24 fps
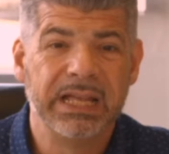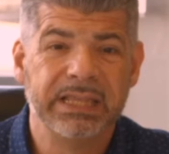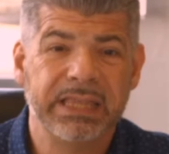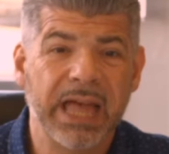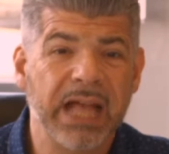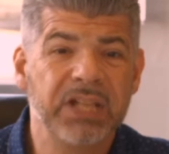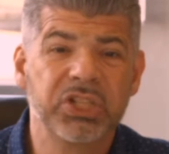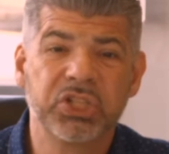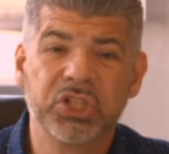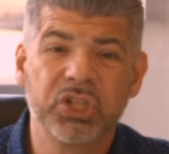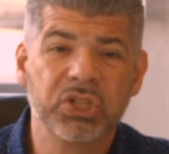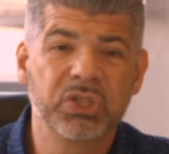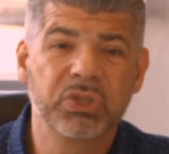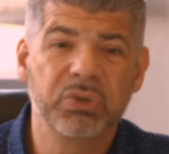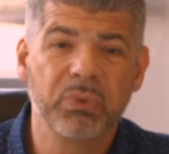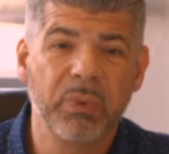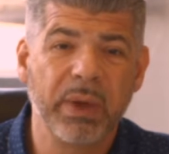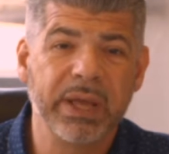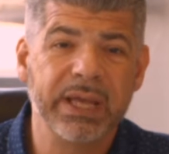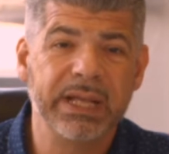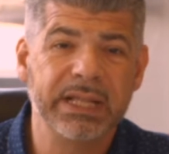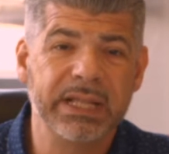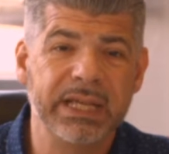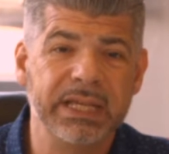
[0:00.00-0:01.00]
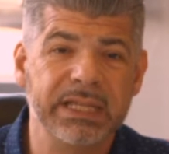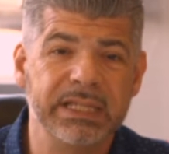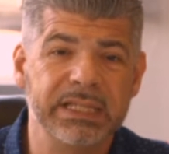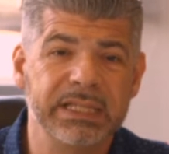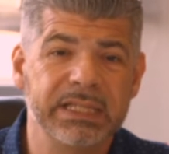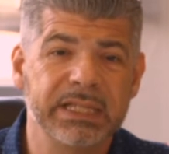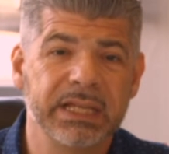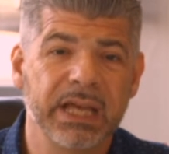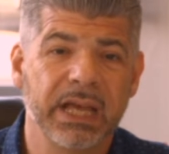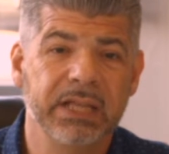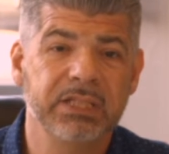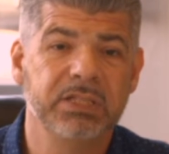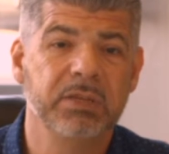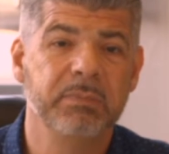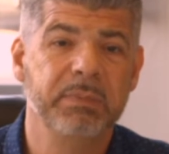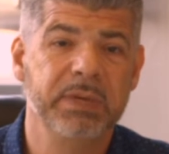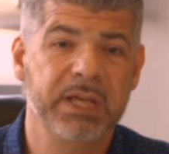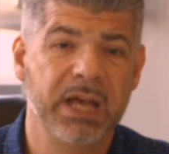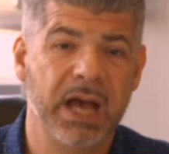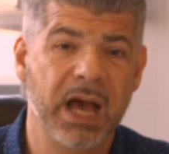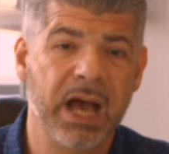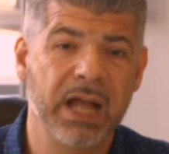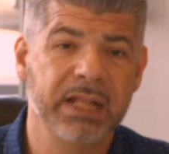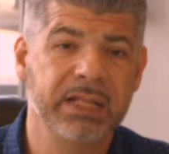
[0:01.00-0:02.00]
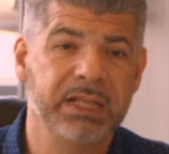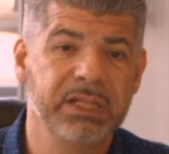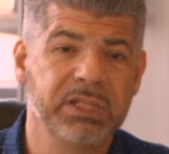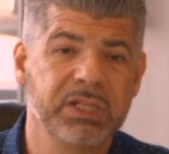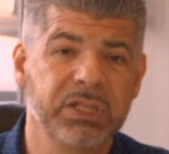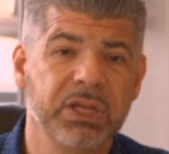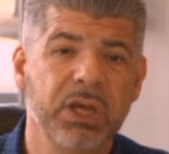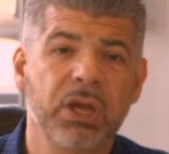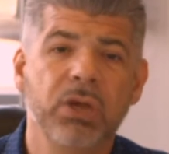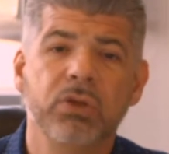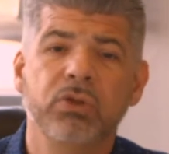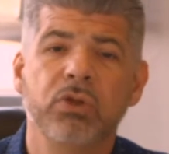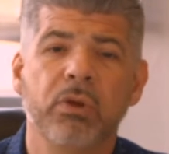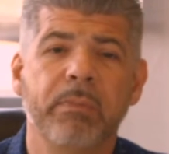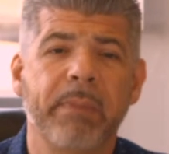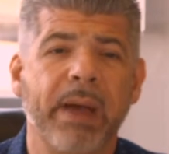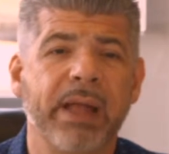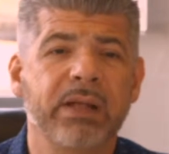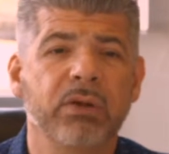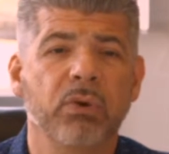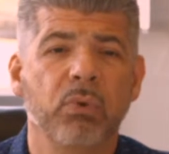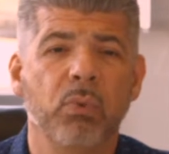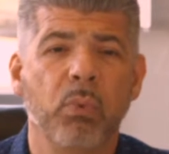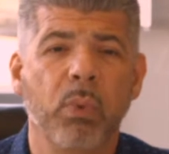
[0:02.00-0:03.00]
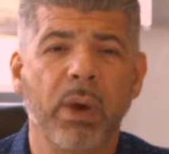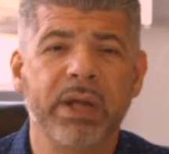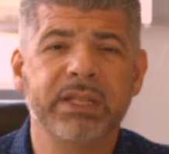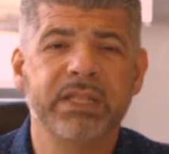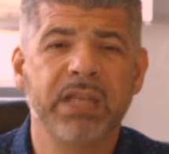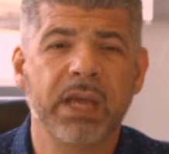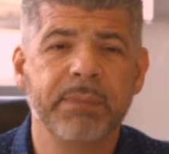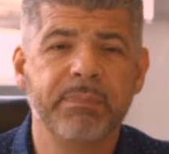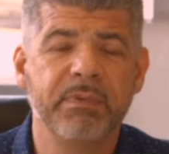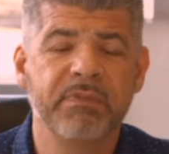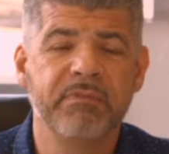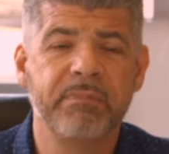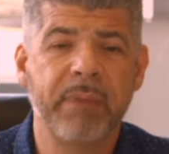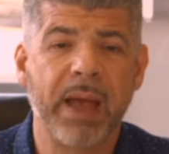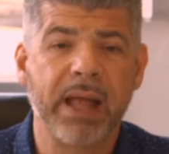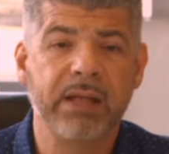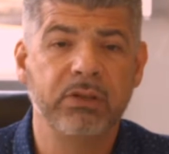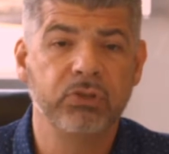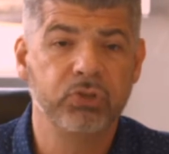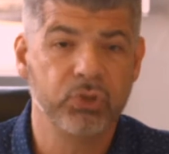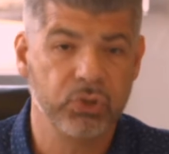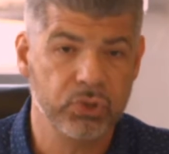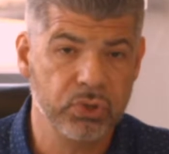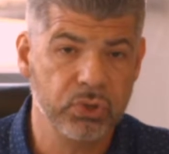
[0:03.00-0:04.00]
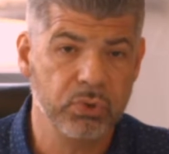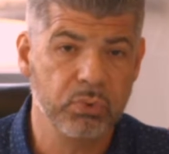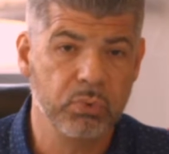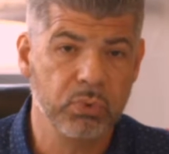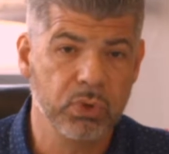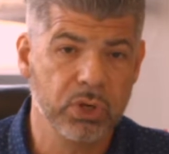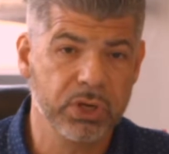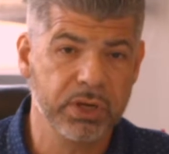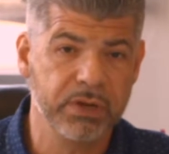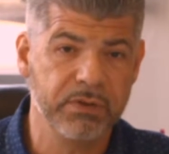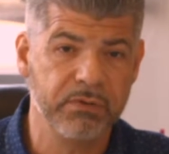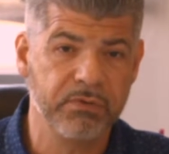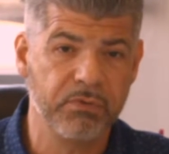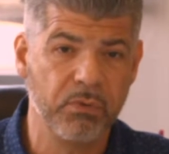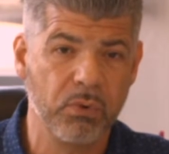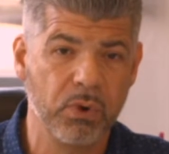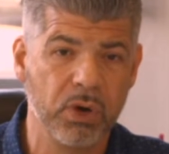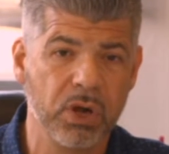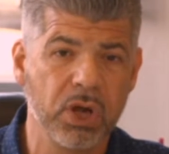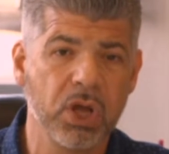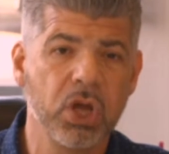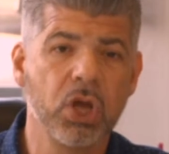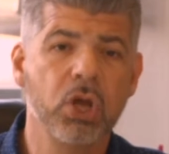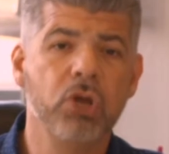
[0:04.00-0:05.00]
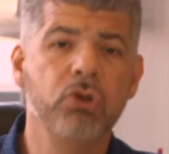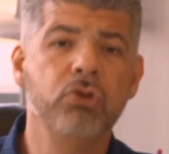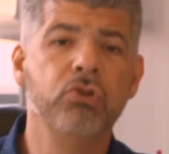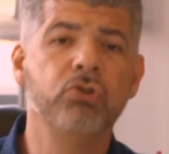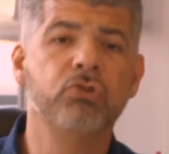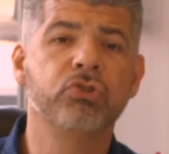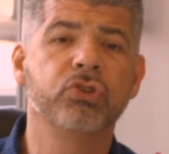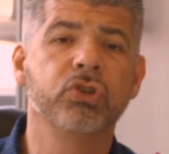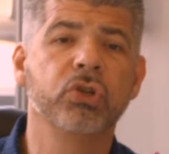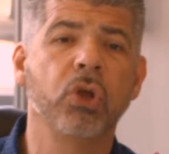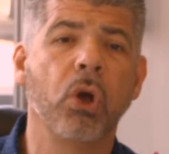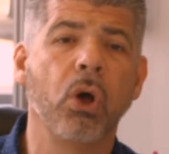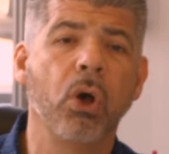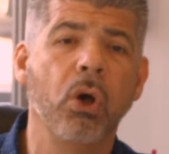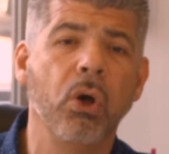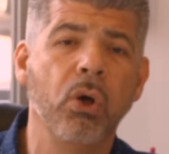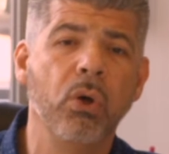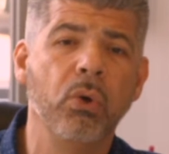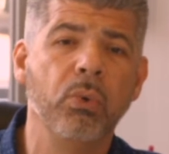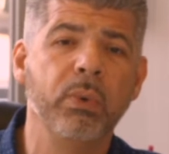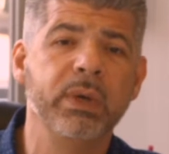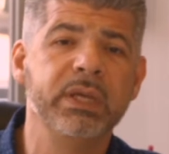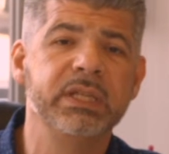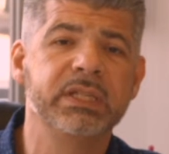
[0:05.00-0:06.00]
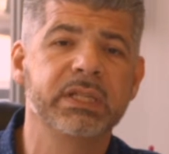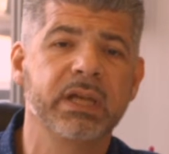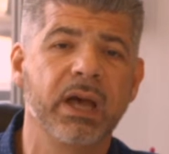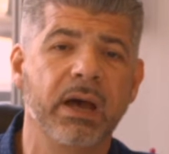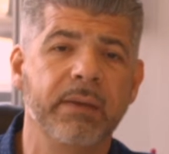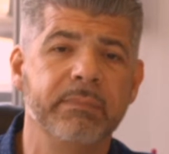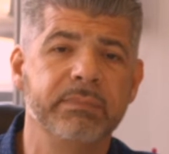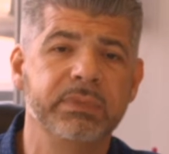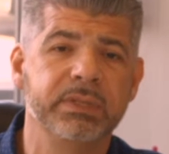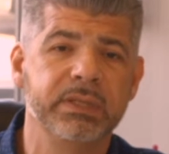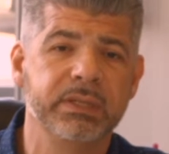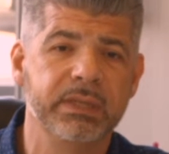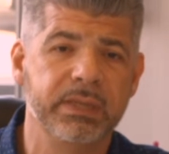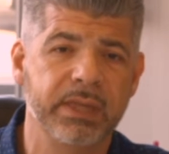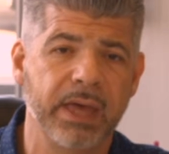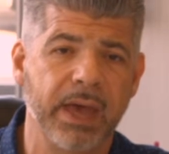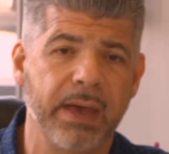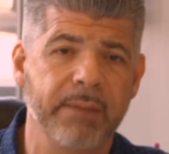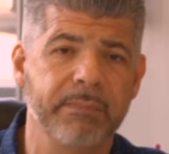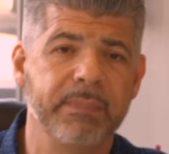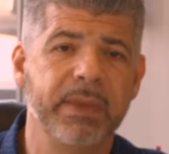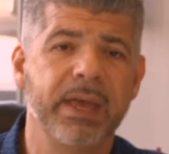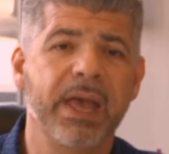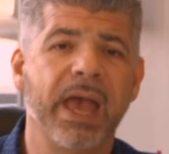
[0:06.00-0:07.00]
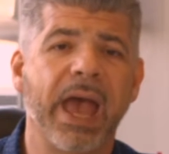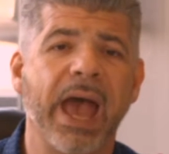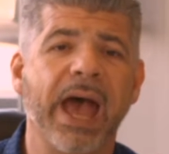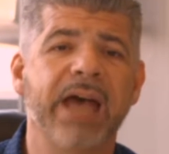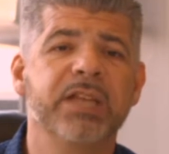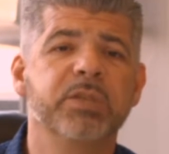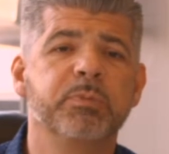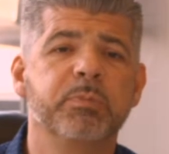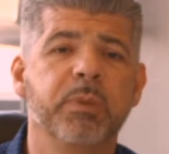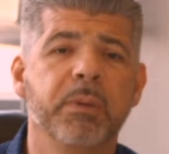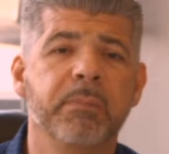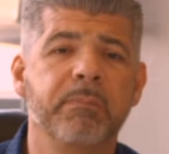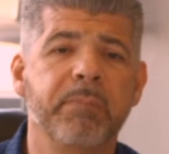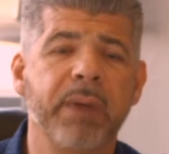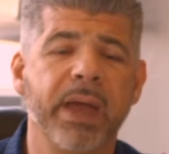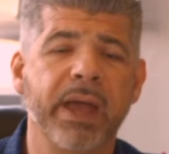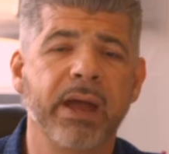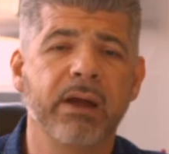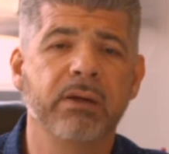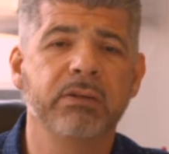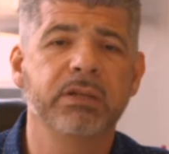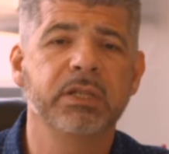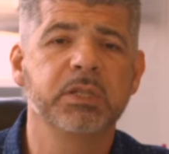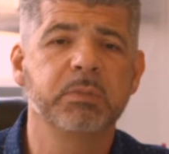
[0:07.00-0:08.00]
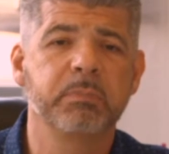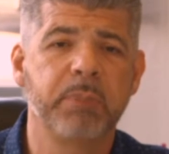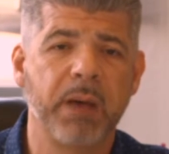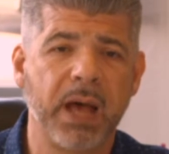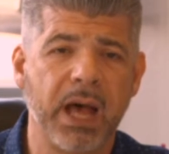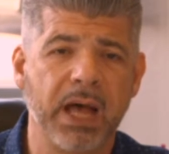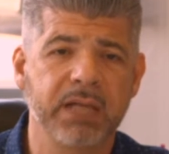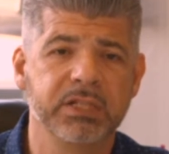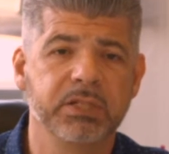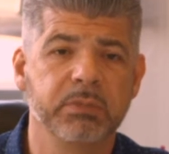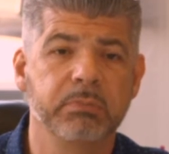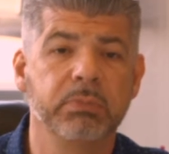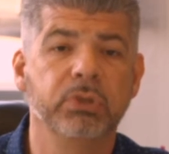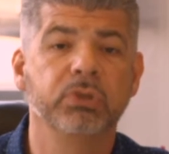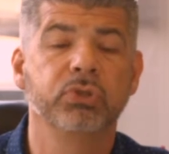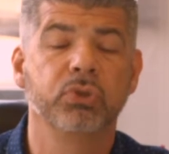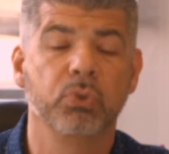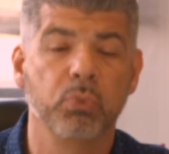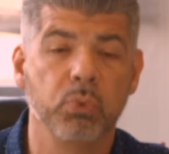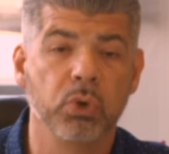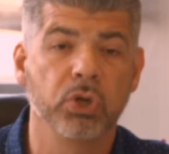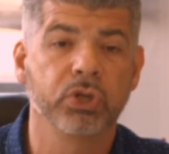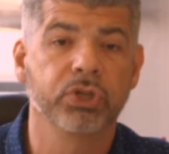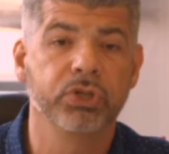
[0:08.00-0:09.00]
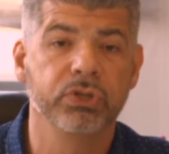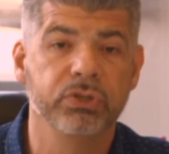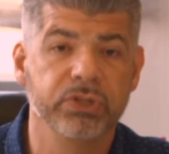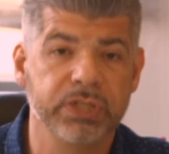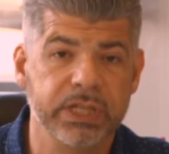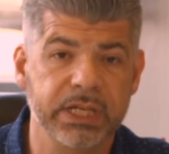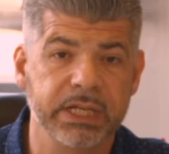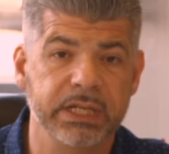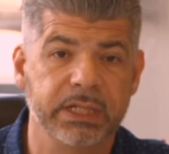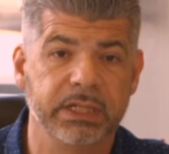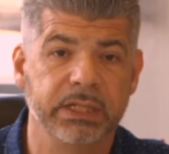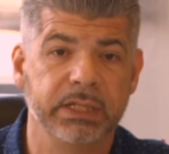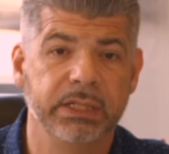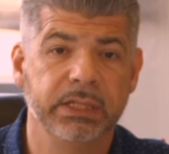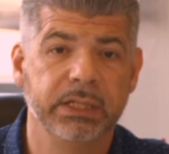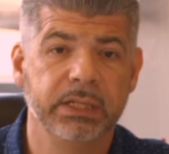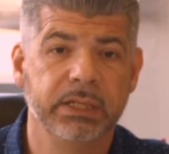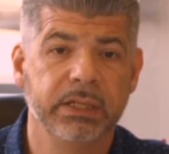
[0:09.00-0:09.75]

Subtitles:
That's just the way it is. And to be honest, no matter what type of manager you're working for, you should always come to them as prepared as possible to work your deal.